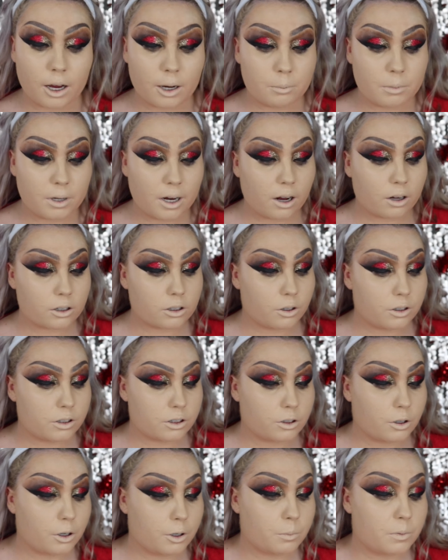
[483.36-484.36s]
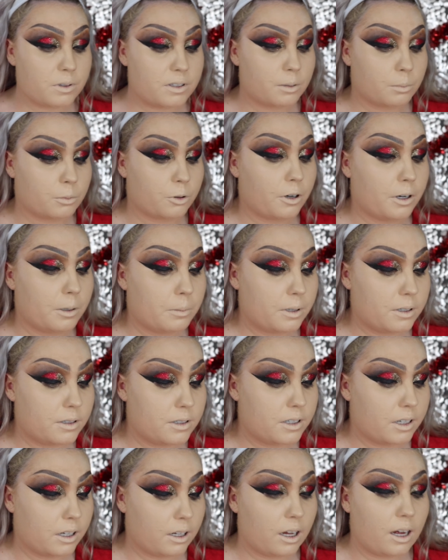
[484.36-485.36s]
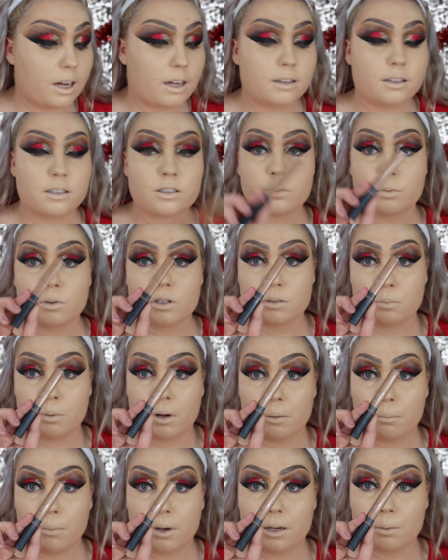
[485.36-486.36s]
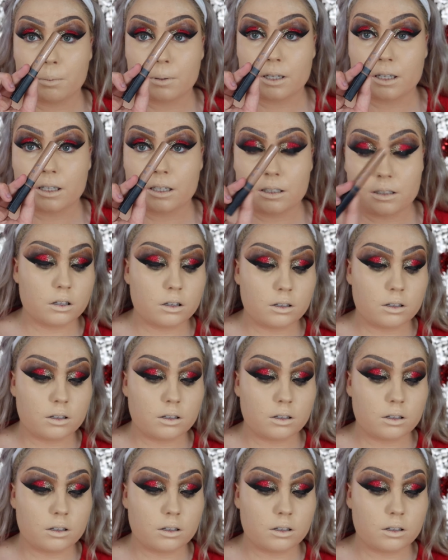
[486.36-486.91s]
I'm now going to go in with some cream concealer, and this one is by Maybelline.